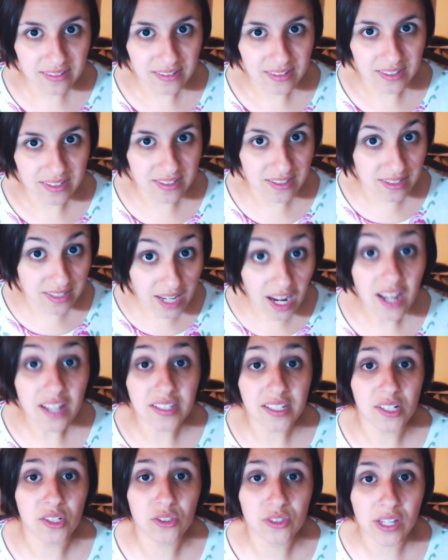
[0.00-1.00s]
It's done.
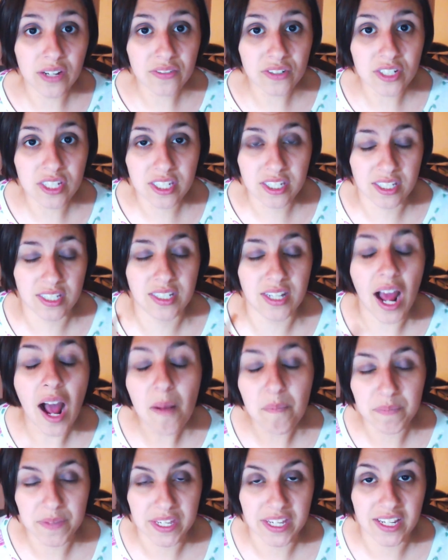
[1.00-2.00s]
It'll never
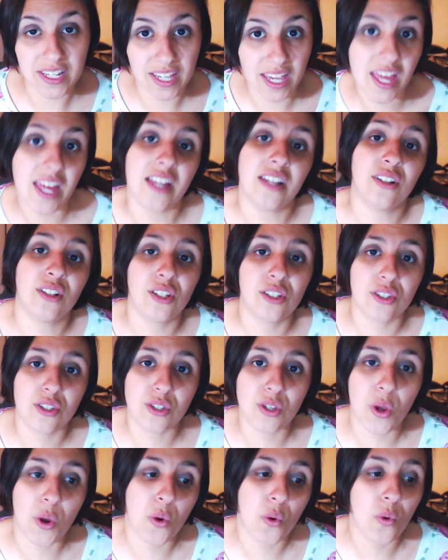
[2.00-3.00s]
stop me again.
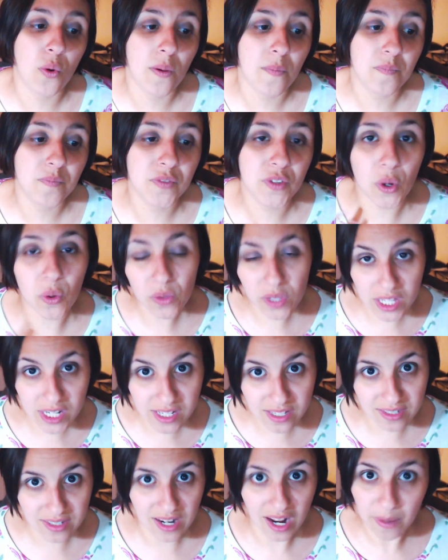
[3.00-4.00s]
So don't let
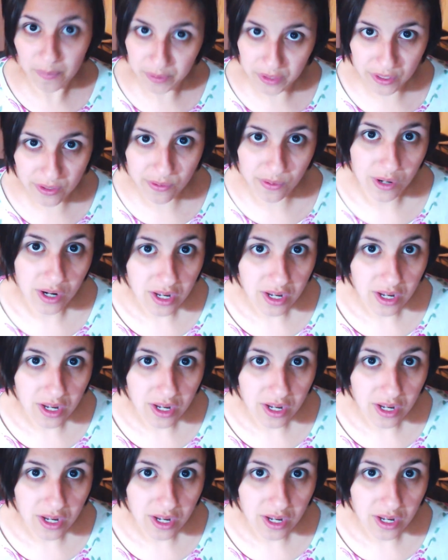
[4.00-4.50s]
it stop you.